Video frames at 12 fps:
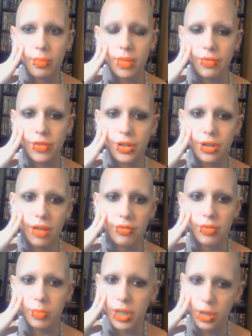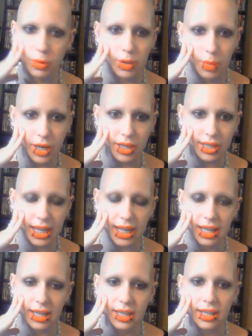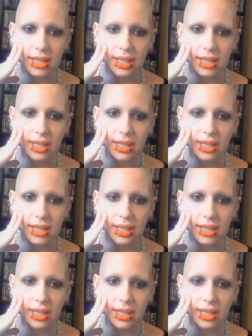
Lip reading: If you're not familiar with poly,